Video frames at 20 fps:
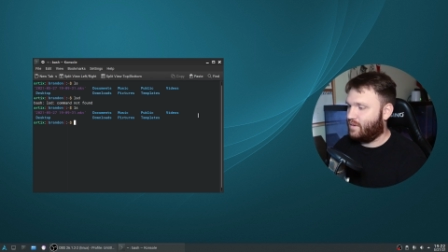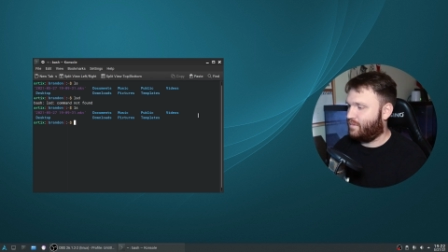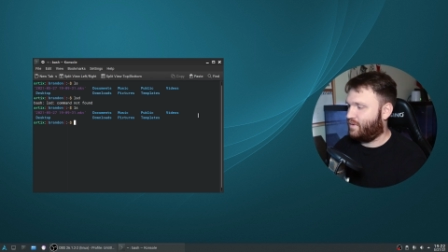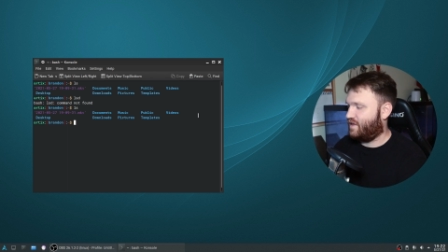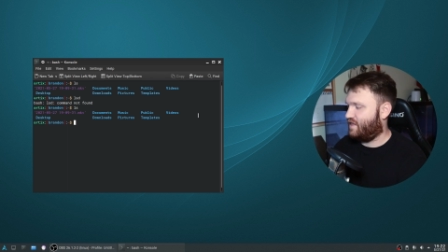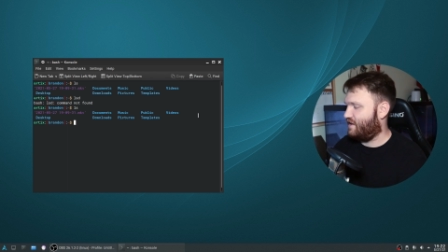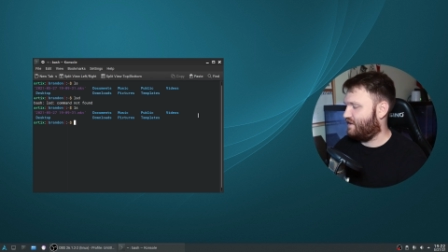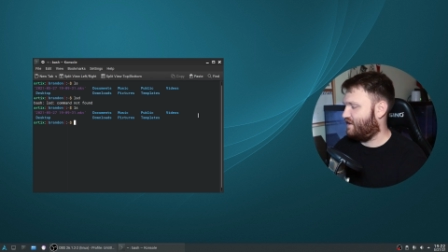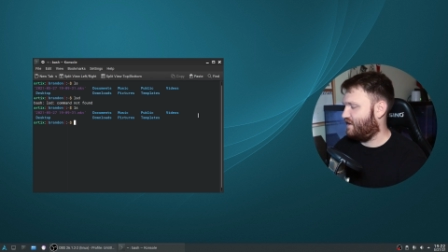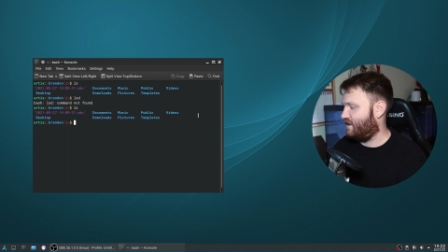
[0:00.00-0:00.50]

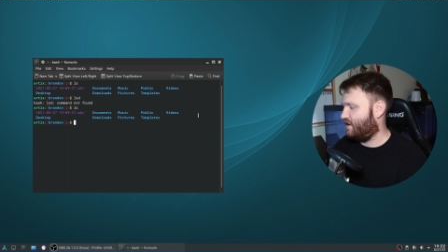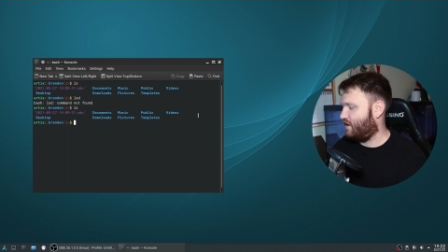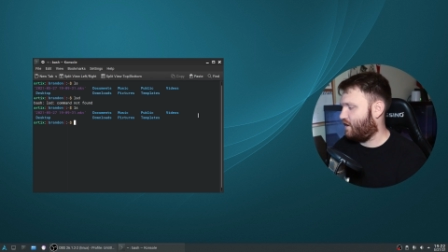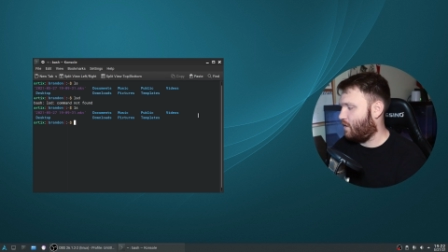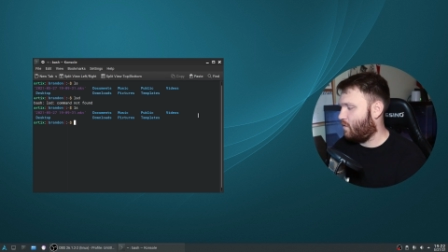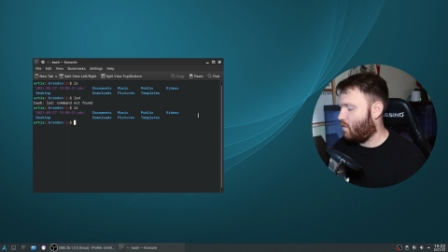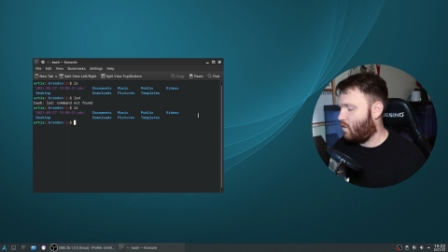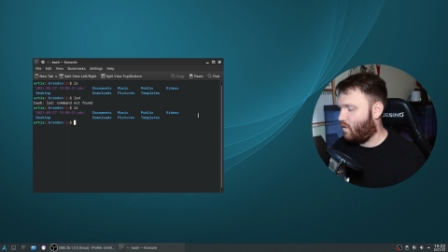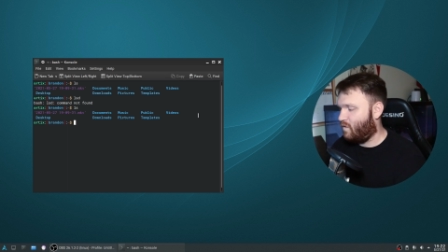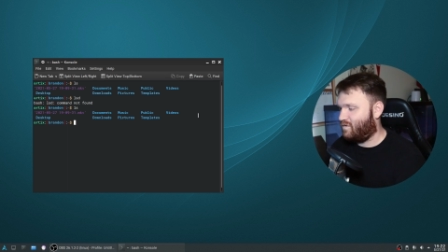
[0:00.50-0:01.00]
but they didn't
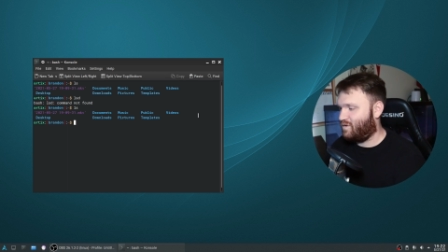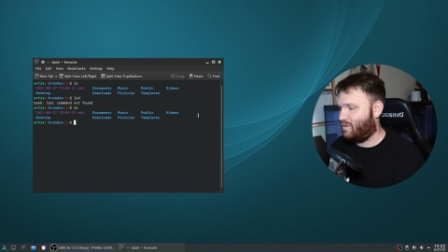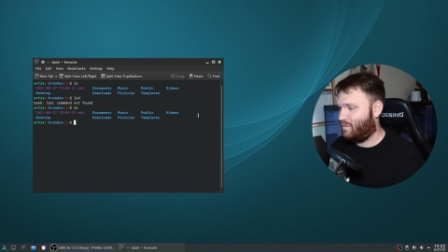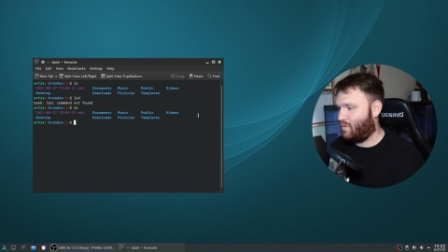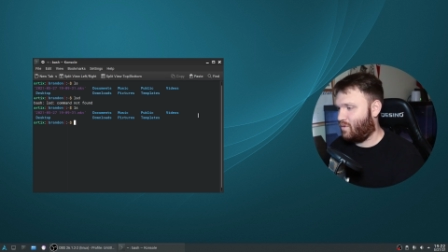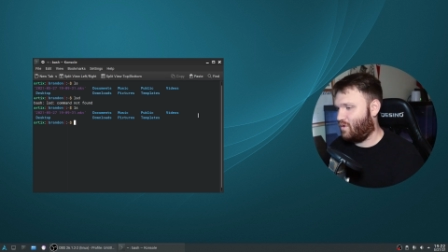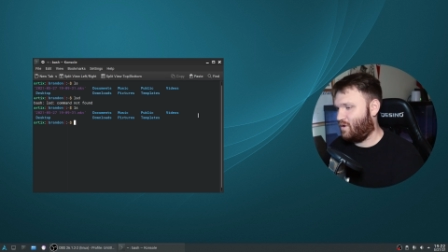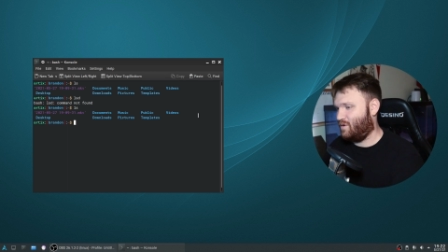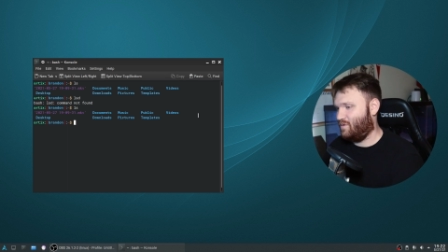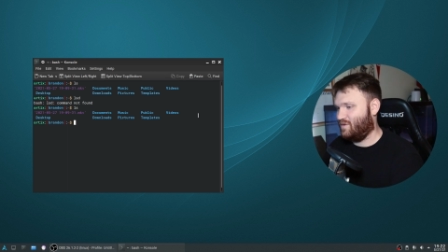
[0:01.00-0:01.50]
go
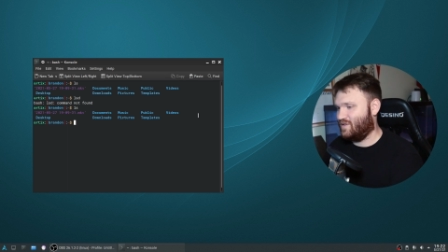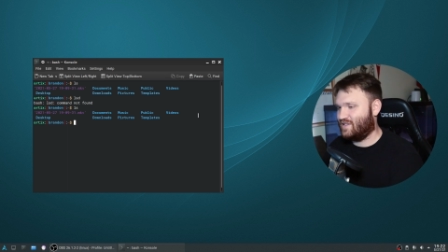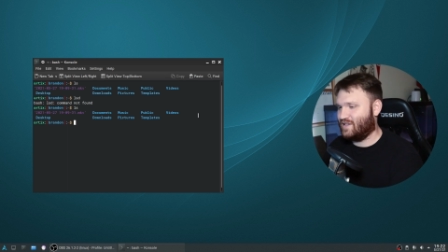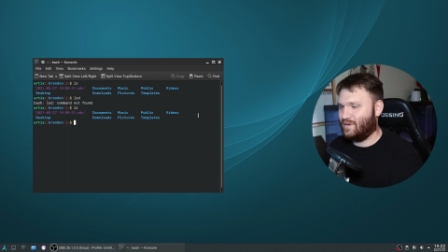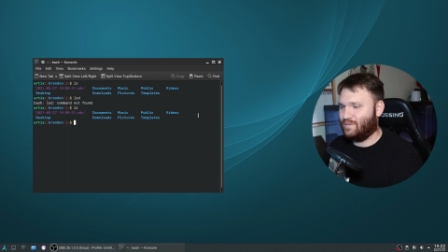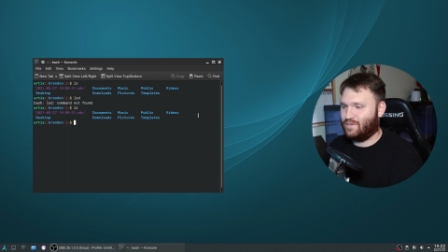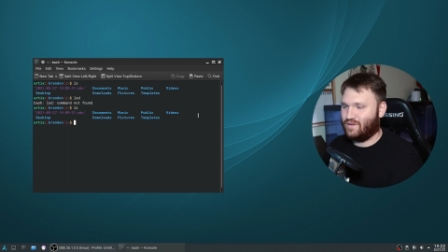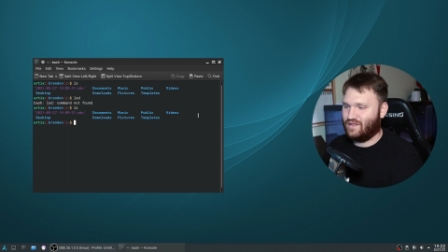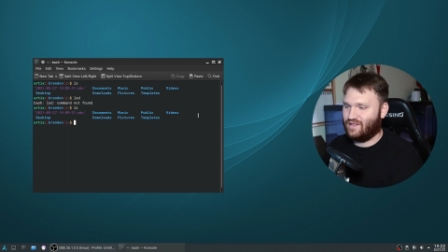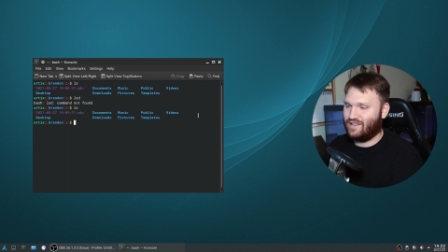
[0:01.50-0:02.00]
overboard with
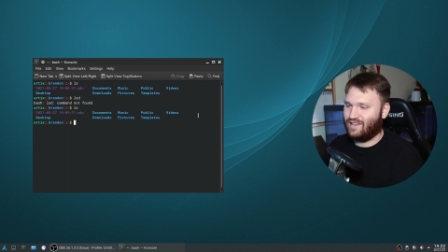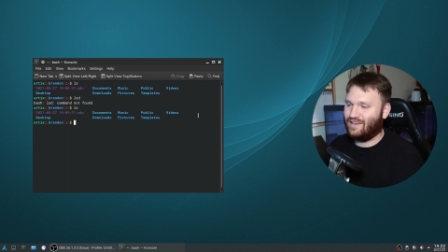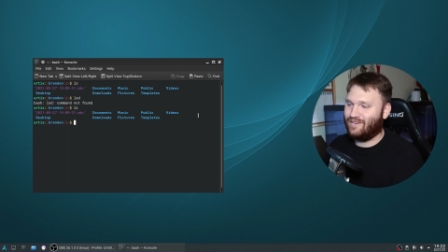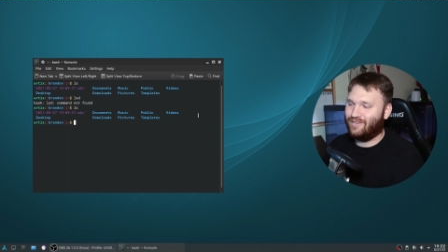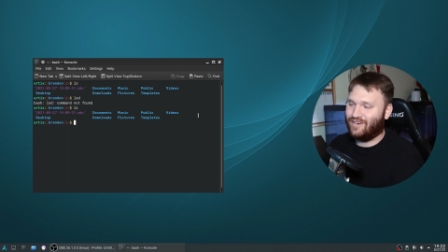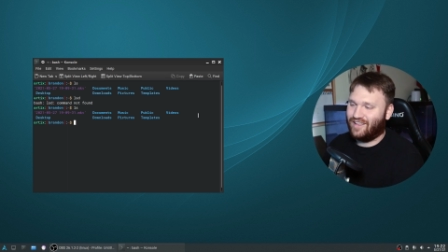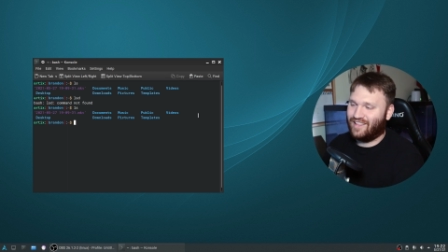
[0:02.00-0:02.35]
something